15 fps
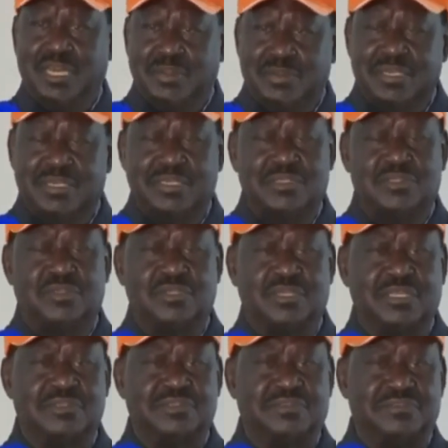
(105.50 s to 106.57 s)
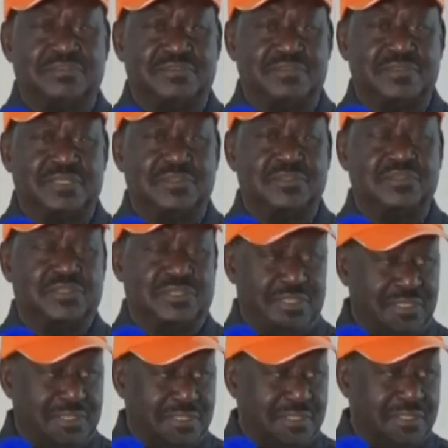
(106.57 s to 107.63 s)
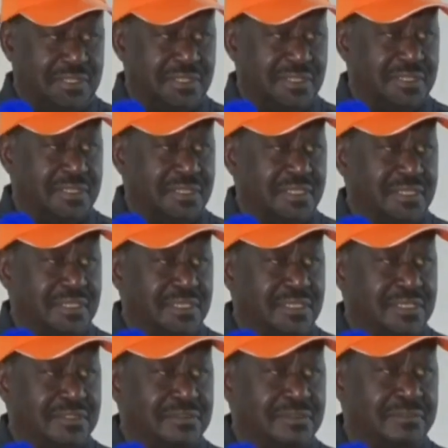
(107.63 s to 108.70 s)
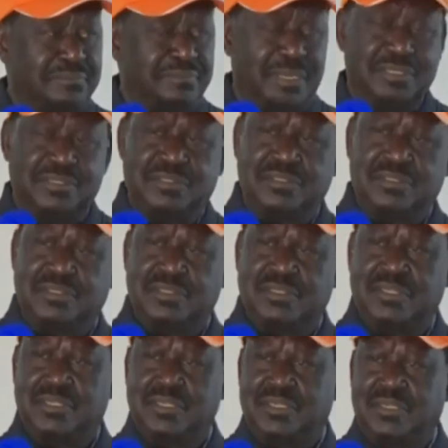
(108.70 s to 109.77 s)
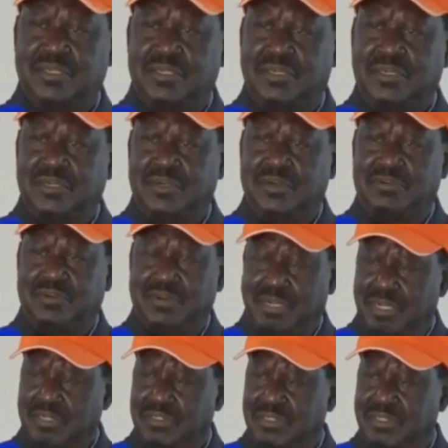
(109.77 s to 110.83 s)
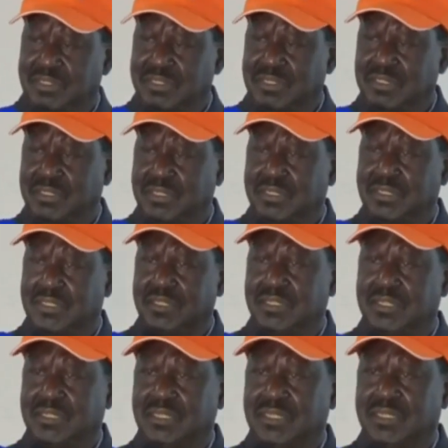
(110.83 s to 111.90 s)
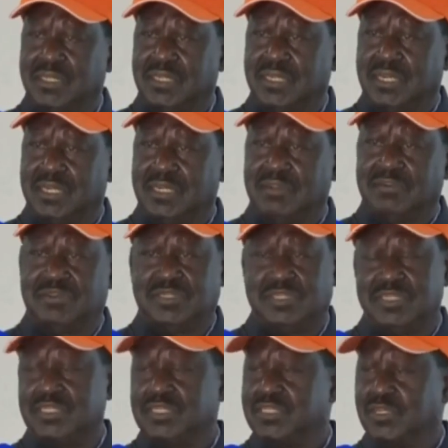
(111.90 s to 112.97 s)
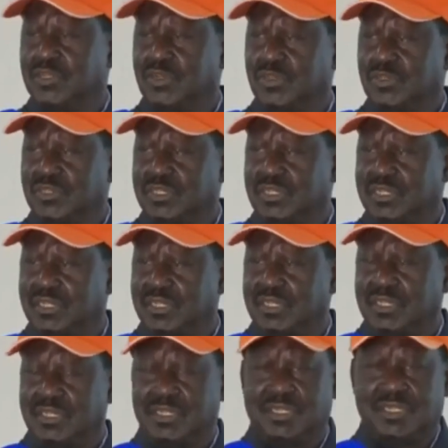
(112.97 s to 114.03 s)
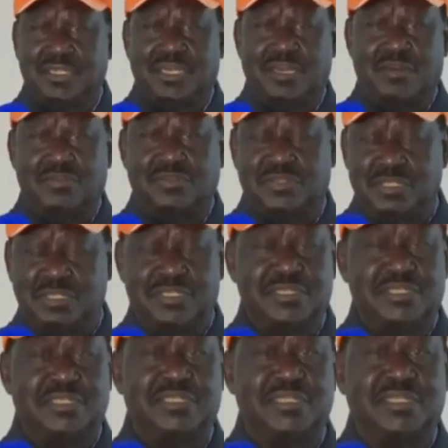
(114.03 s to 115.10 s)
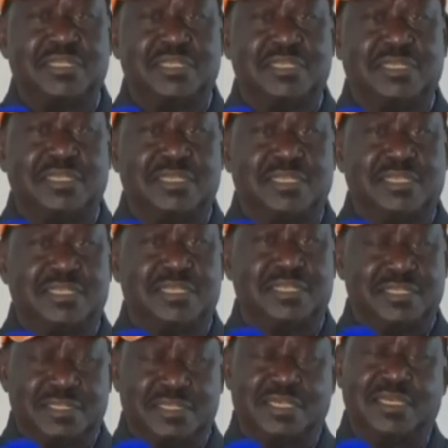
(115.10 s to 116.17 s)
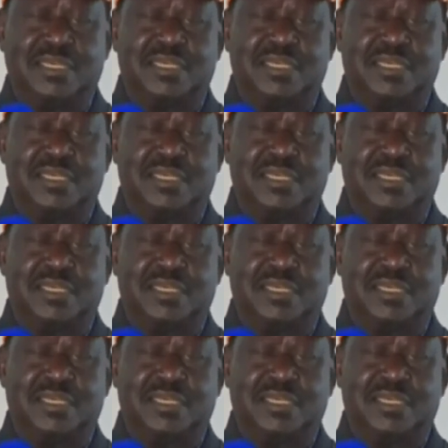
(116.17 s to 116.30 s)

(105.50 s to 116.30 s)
actually retrogressive that we see in some parts of our country. And I've seen it in the coast, I've seen it in